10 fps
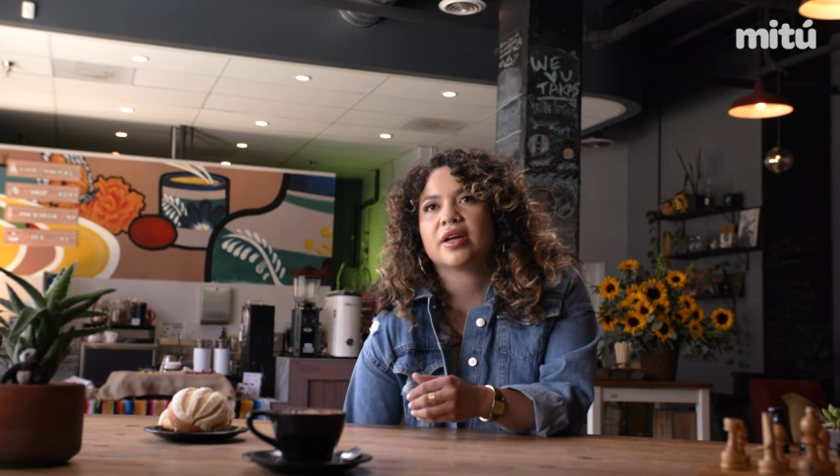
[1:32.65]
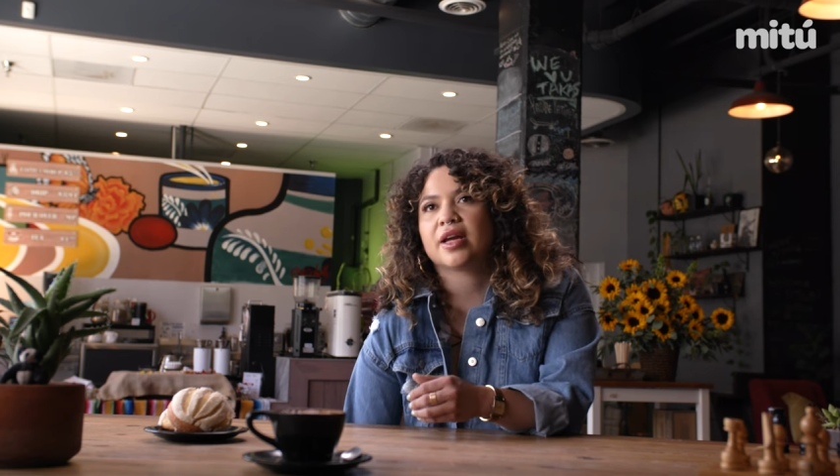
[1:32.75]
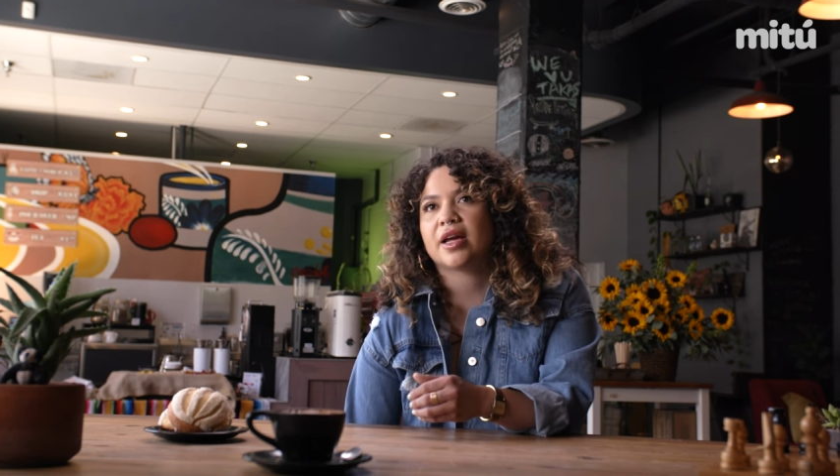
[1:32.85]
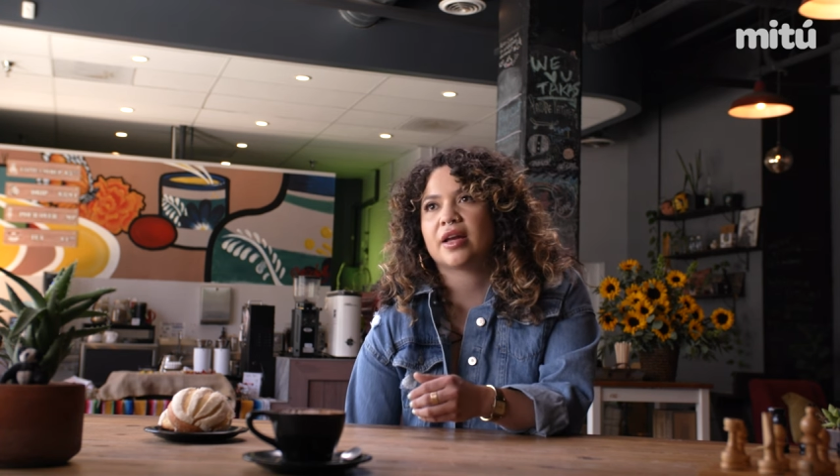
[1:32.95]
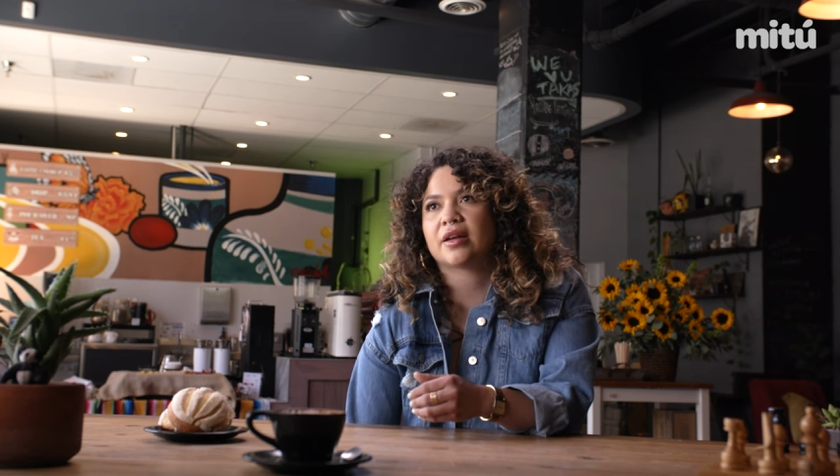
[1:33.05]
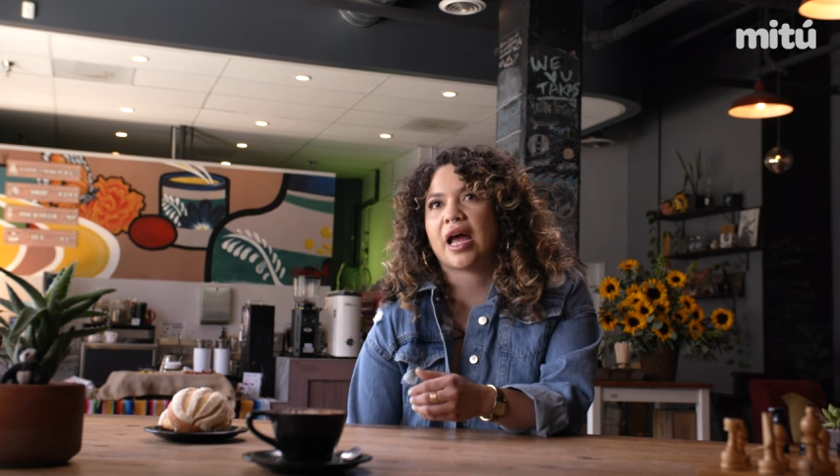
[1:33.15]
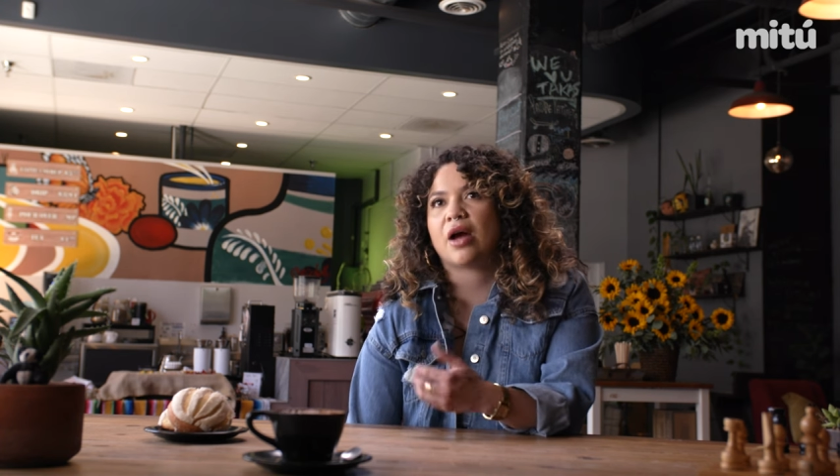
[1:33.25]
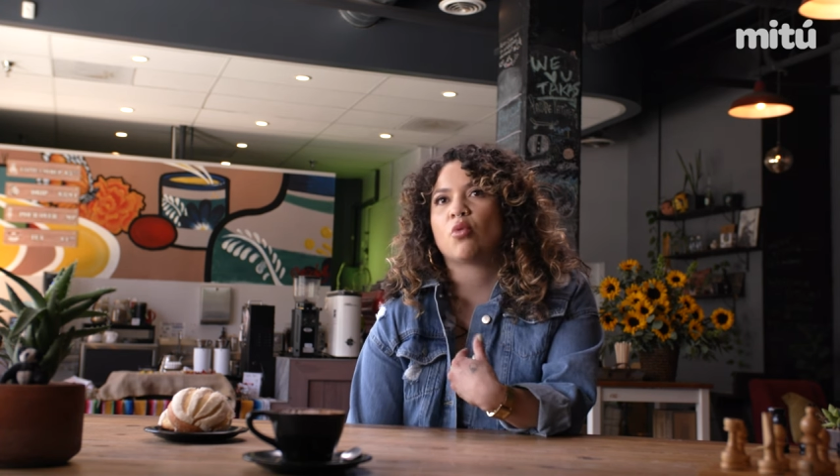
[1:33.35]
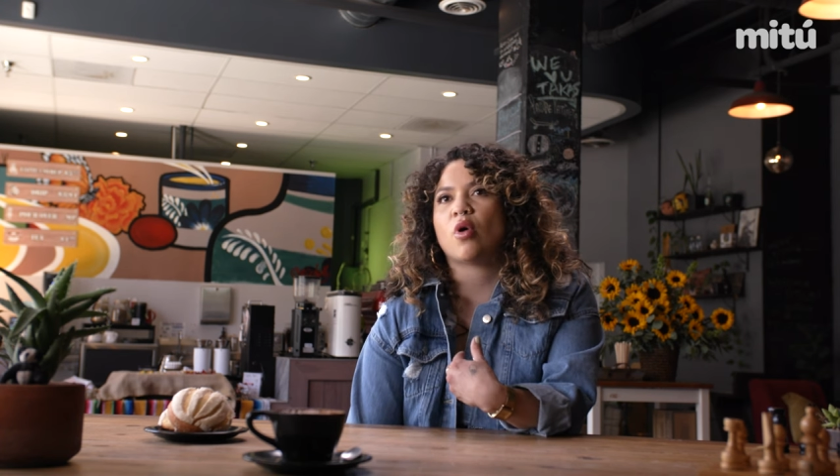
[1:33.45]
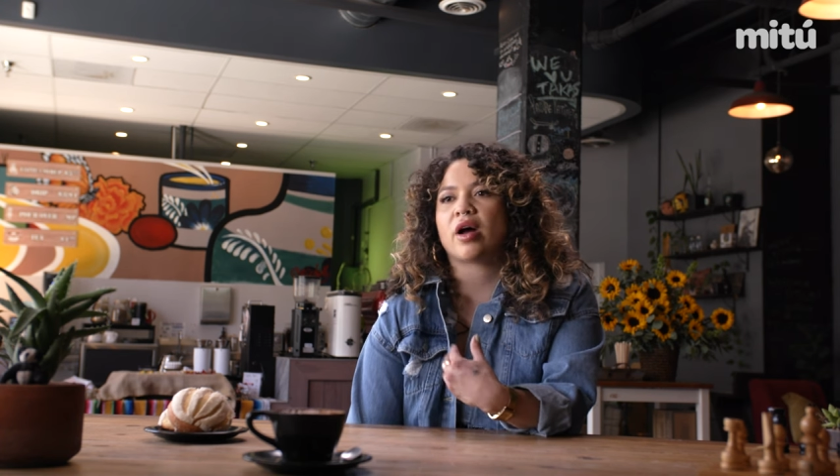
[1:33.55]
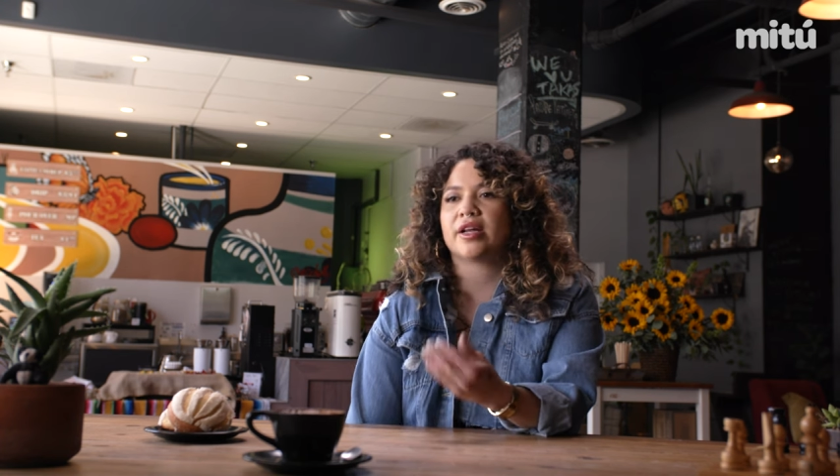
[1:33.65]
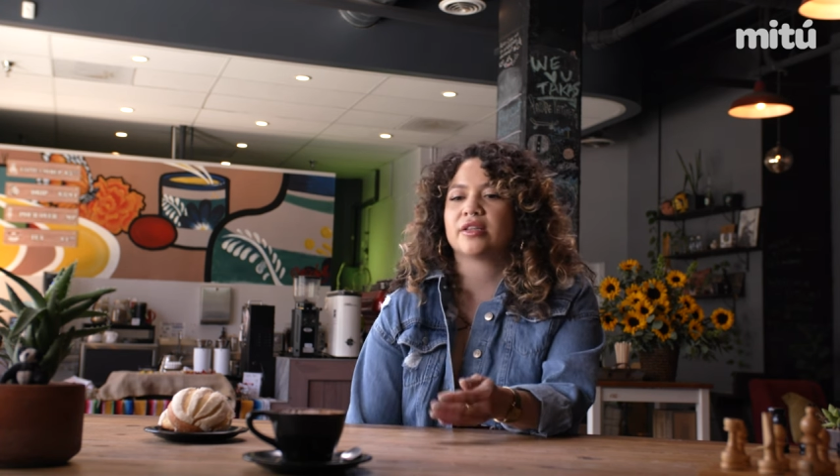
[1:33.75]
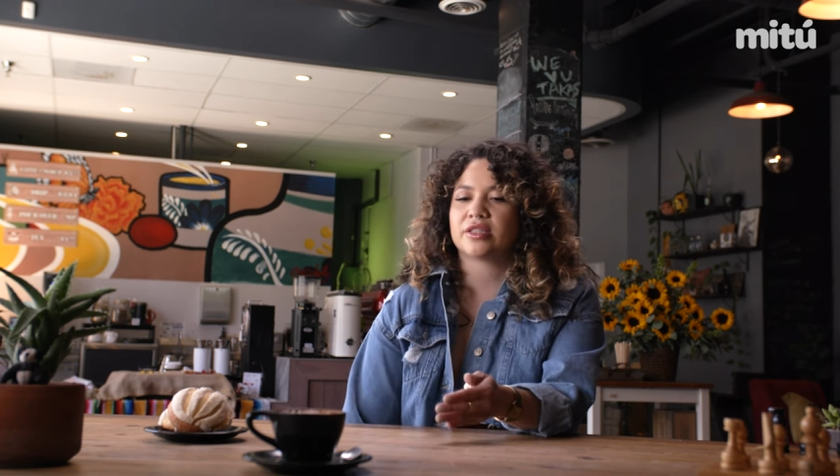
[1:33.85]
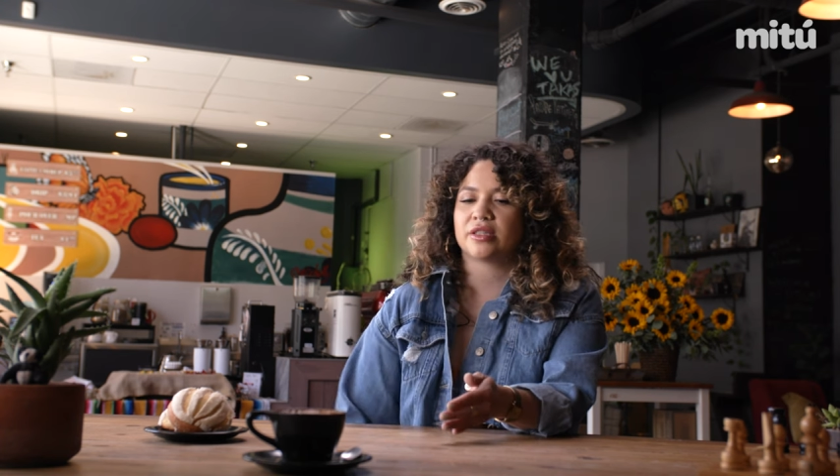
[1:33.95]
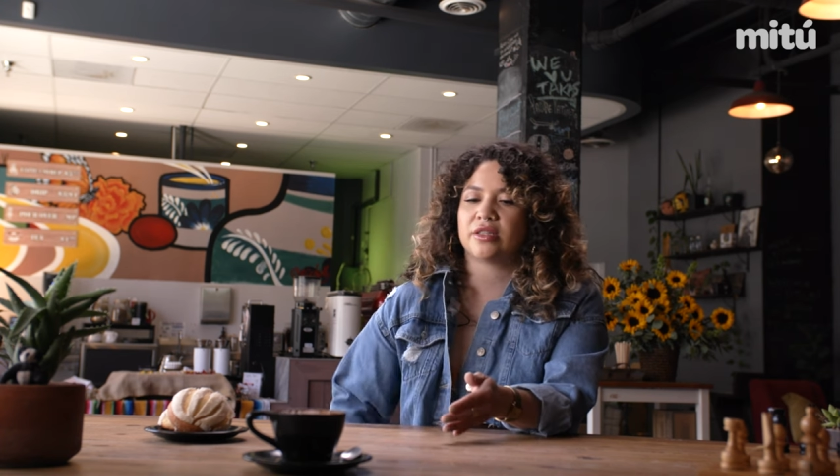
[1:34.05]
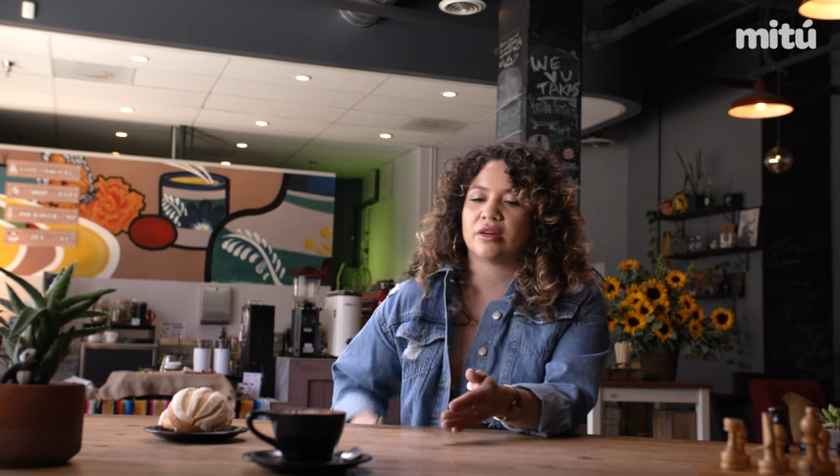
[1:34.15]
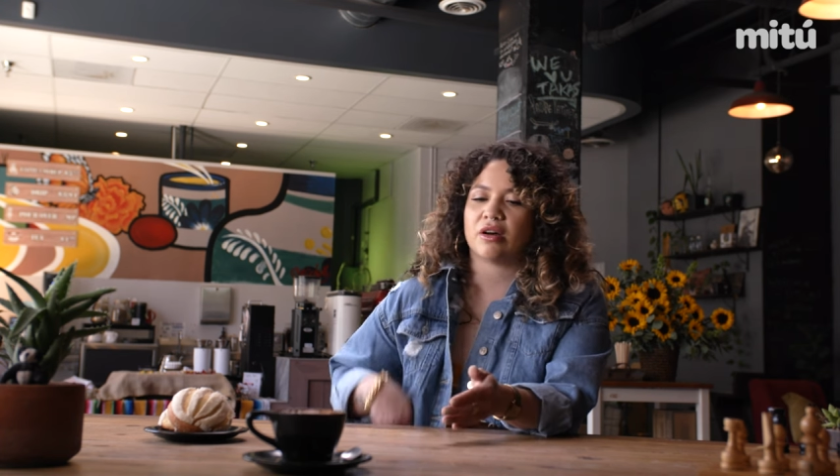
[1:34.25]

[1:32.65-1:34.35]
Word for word: and I want it to